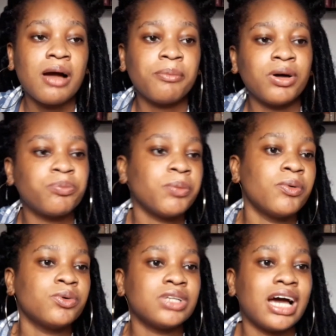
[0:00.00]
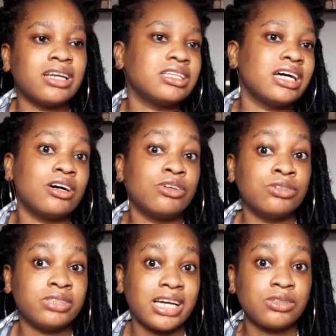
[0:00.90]
but people
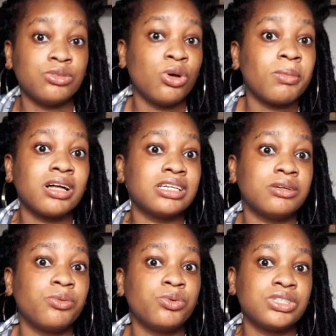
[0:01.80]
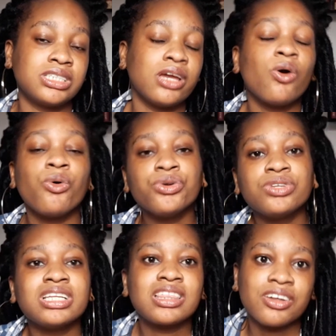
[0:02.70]
that normally would say, oh, you
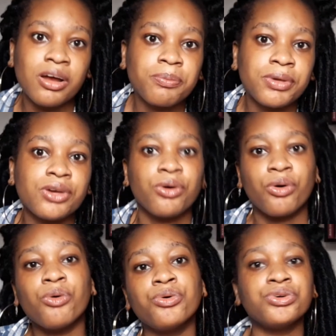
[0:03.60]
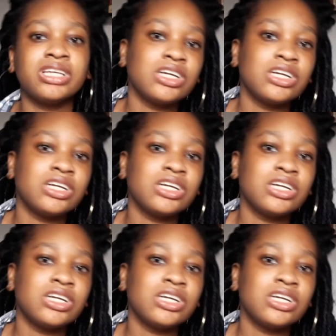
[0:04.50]
need therapy, or oh, you